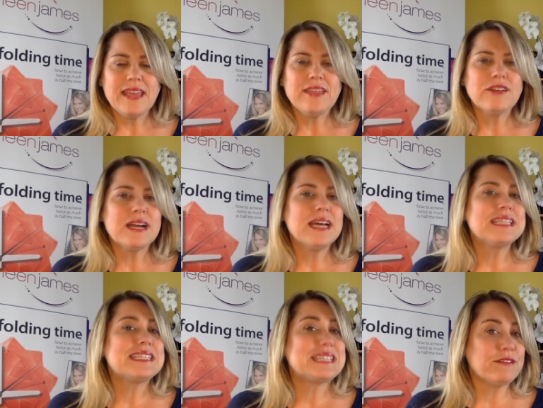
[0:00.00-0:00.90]
There are
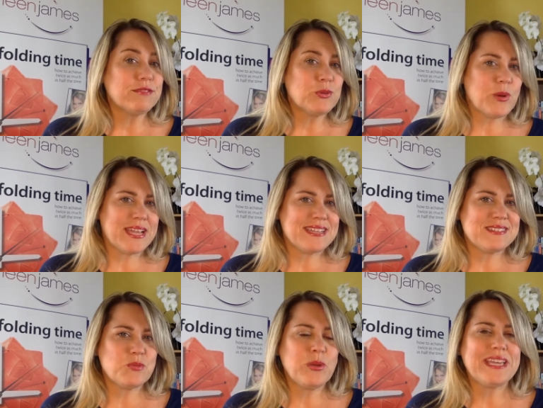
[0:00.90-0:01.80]
several
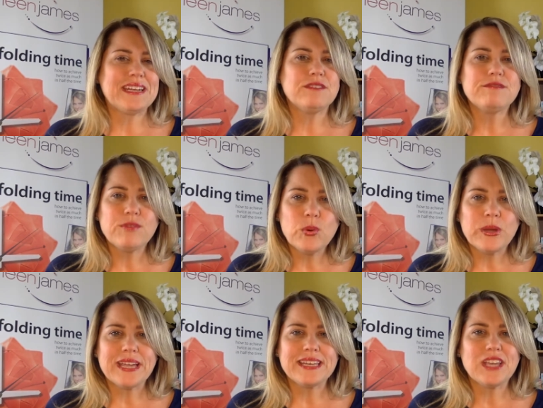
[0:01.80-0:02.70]
ways we can
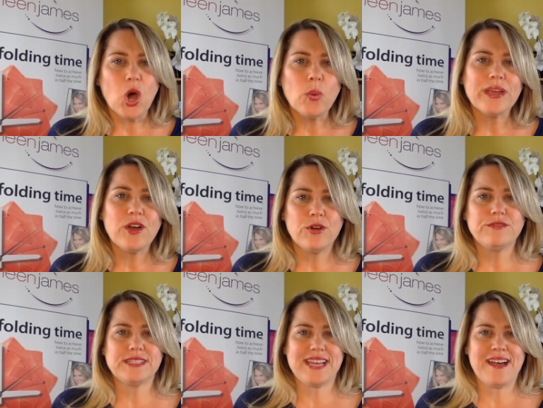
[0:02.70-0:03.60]
avoid going
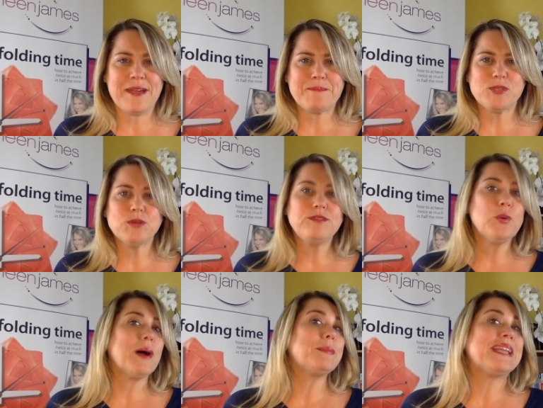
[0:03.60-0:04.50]
over time. So if
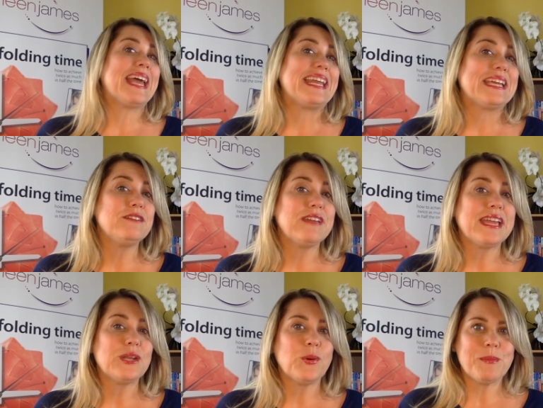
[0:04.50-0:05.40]
you are planning an
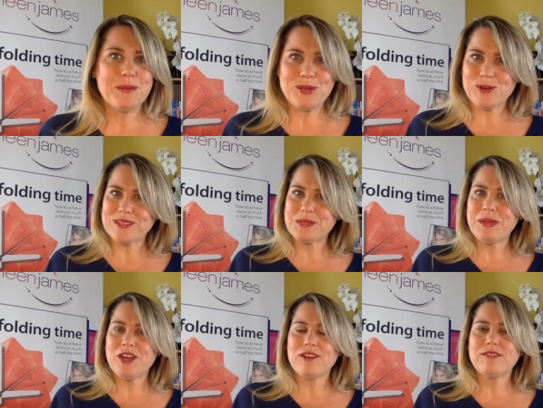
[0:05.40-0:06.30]
event, or maybe you're a
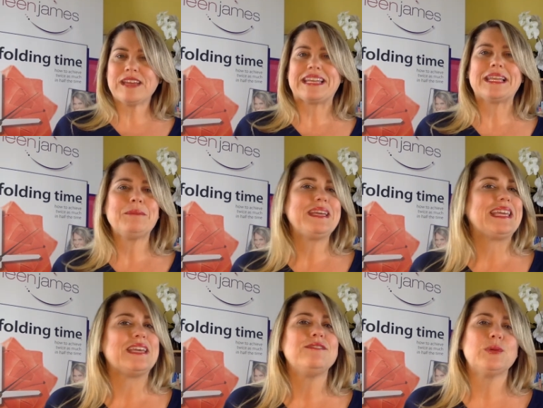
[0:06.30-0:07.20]
speaker at an event, let me
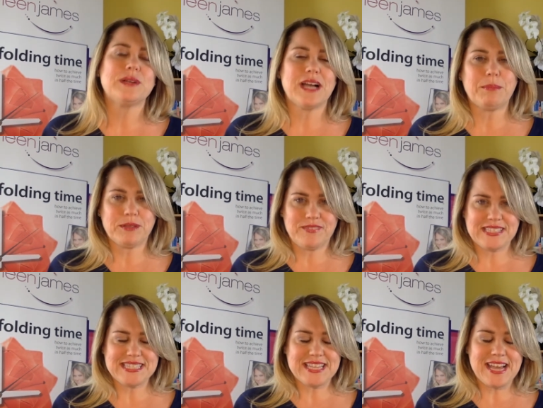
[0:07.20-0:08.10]
give you a couple of
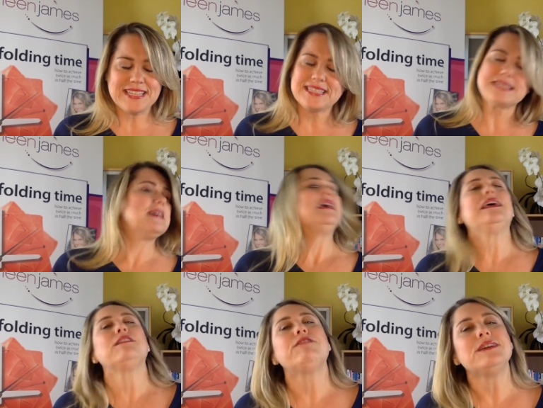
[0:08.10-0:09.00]
insights.
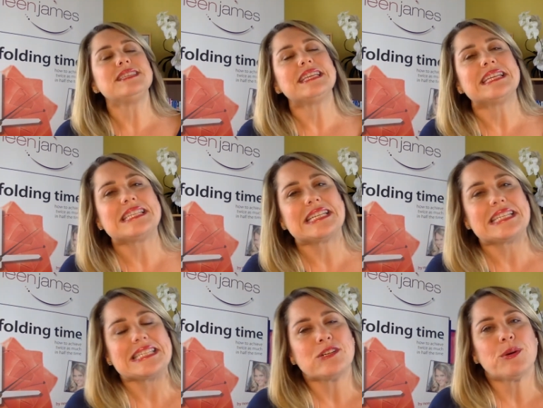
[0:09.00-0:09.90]
The first thing is to
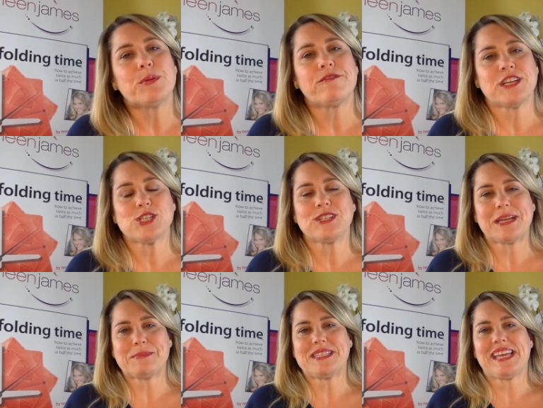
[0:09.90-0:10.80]
consider a professional
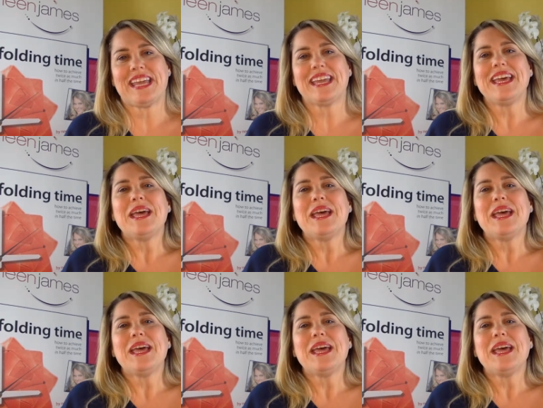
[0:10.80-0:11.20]
MC.